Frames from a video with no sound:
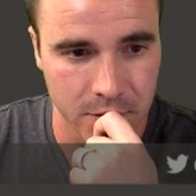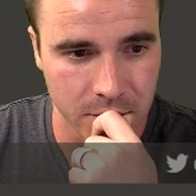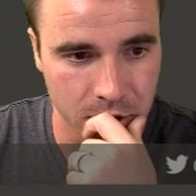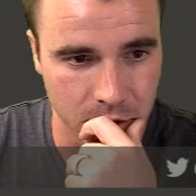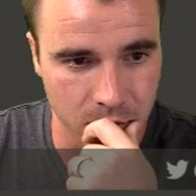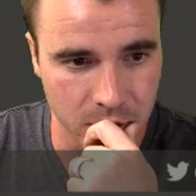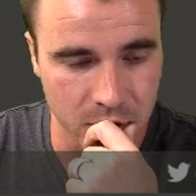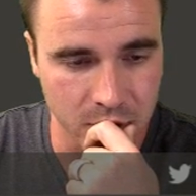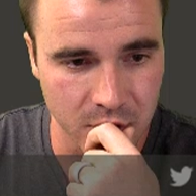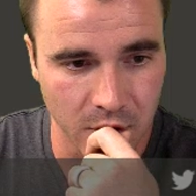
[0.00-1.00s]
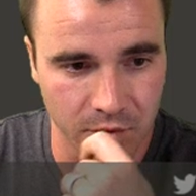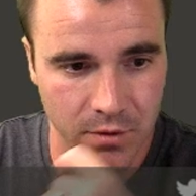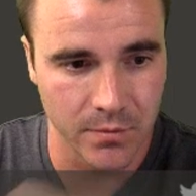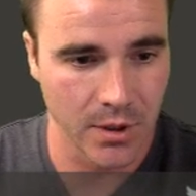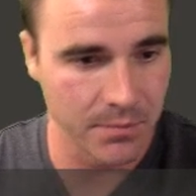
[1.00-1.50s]
So the issue is
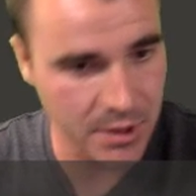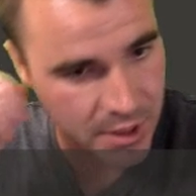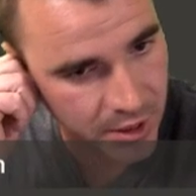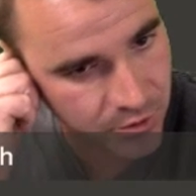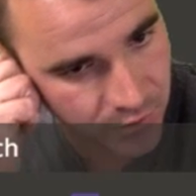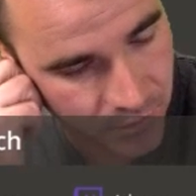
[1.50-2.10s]
I'm in danger